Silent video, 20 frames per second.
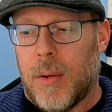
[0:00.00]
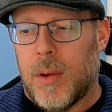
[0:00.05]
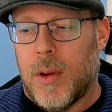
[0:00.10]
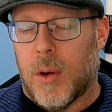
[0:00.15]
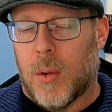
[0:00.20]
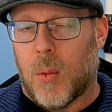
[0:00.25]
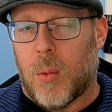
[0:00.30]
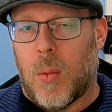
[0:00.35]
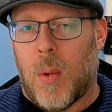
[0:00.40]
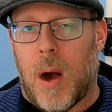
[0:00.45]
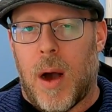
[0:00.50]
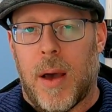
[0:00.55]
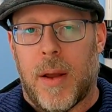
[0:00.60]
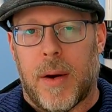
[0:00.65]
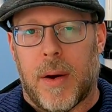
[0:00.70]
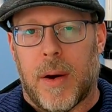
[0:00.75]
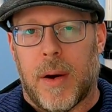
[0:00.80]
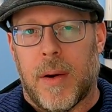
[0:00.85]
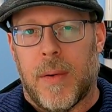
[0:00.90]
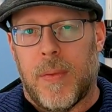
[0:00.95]
your
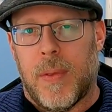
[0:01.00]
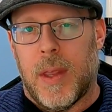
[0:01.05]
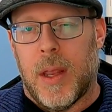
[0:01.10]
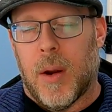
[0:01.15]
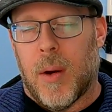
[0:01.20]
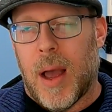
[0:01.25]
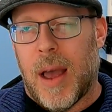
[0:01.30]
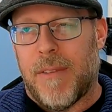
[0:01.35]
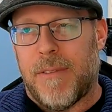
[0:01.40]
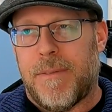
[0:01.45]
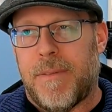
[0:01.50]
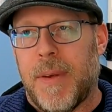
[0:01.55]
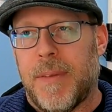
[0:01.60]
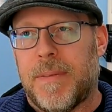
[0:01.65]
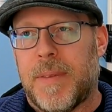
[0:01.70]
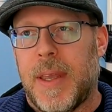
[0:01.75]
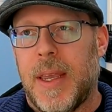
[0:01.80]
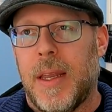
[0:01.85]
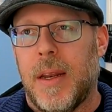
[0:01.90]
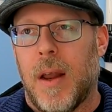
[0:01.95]
water, you know, at
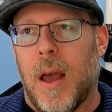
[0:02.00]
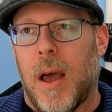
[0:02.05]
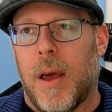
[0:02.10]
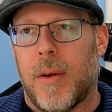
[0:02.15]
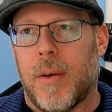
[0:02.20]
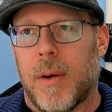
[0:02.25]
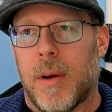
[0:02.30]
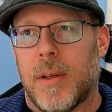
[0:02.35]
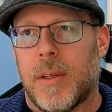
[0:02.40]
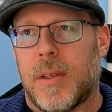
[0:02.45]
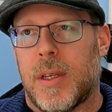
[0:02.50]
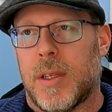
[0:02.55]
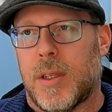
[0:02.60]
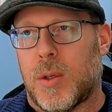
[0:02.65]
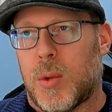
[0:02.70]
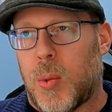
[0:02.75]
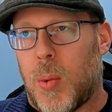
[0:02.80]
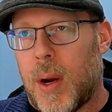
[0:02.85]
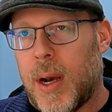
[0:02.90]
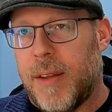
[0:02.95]
1,500 to
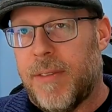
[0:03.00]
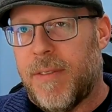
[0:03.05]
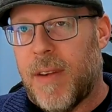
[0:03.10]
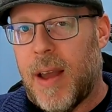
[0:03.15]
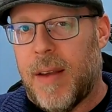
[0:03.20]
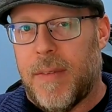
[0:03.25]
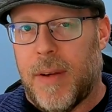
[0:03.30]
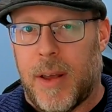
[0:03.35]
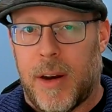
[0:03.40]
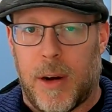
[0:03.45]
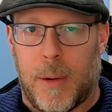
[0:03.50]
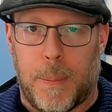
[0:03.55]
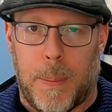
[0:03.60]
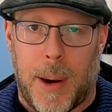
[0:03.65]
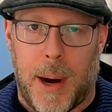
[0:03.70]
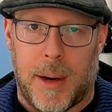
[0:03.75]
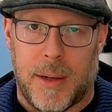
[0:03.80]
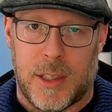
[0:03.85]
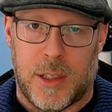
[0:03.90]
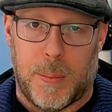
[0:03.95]
2,500
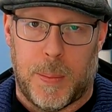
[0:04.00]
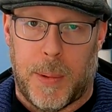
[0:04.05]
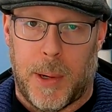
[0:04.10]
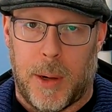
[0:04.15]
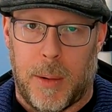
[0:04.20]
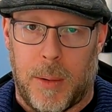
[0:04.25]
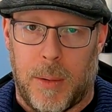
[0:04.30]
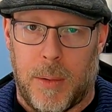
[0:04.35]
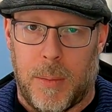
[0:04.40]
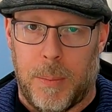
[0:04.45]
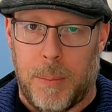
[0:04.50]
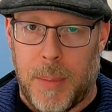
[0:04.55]
parts per